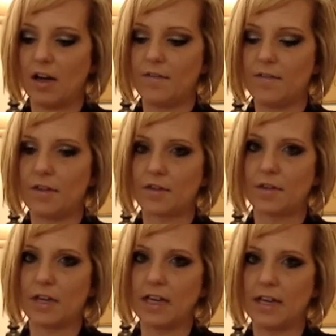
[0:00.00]
of the
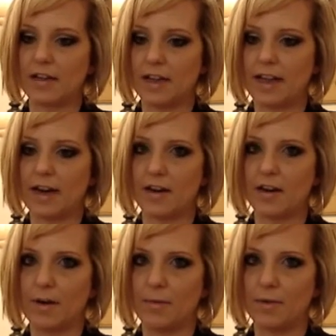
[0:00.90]
three that I
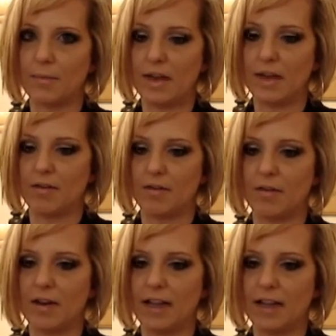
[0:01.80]
carry around with me
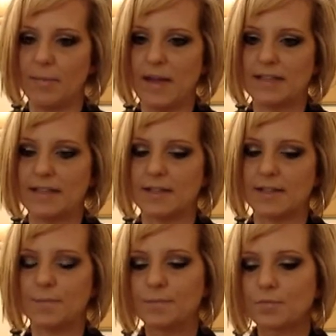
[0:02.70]
on a daily basis.